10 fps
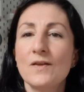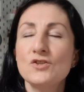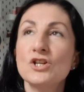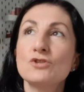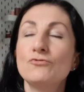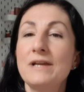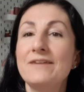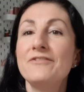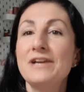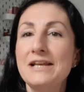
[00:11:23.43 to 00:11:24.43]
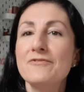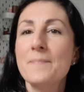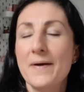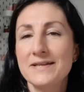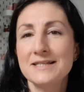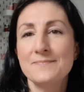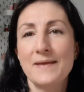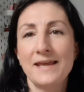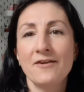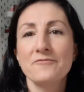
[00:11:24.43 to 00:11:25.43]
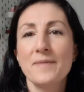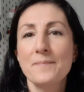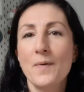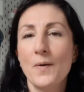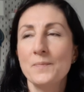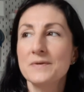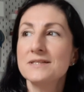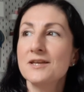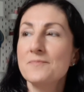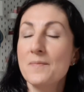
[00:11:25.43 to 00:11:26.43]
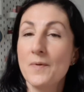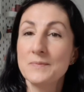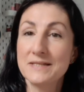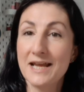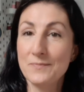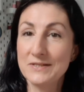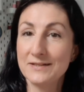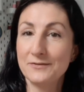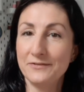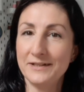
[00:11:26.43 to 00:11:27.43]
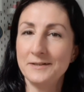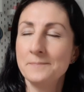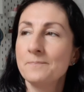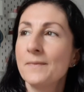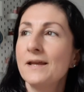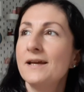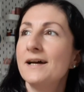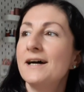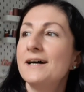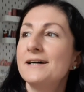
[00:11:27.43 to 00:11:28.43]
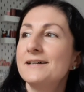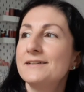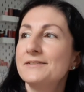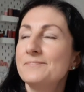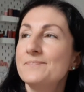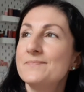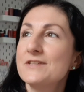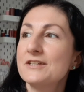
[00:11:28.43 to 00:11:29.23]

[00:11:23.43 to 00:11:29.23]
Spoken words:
just really reminded me of my mom. So my mom's name was Sylvia, and